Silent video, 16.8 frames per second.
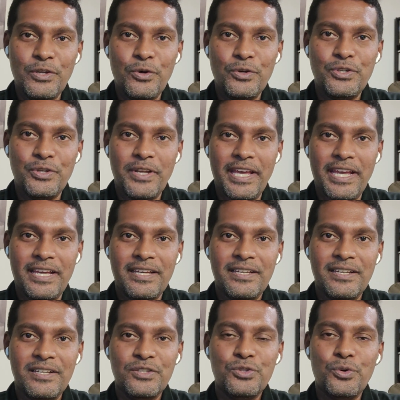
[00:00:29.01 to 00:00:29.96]
we know
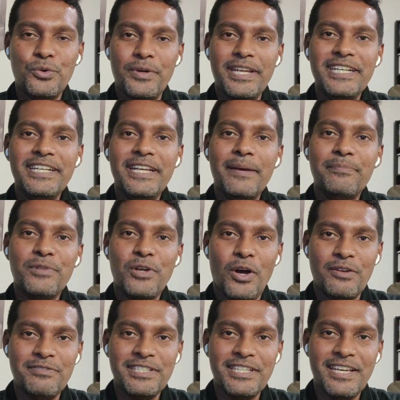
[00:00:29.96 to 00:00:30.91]
today through
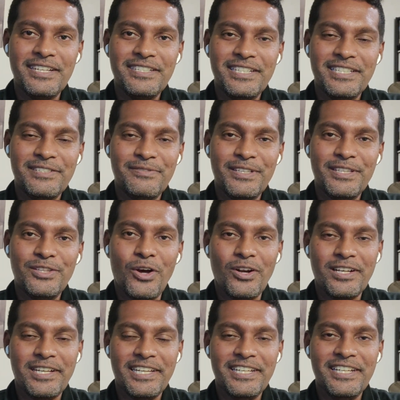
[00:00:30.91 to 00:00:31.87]
in-depth conversations
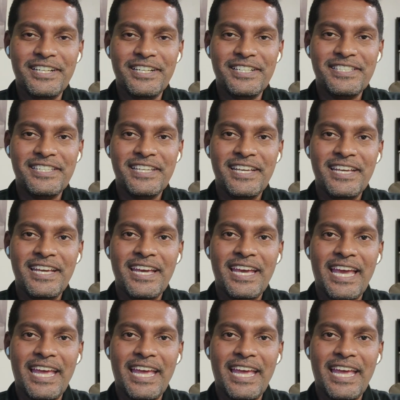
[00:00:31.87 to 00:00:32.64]
with thought leaders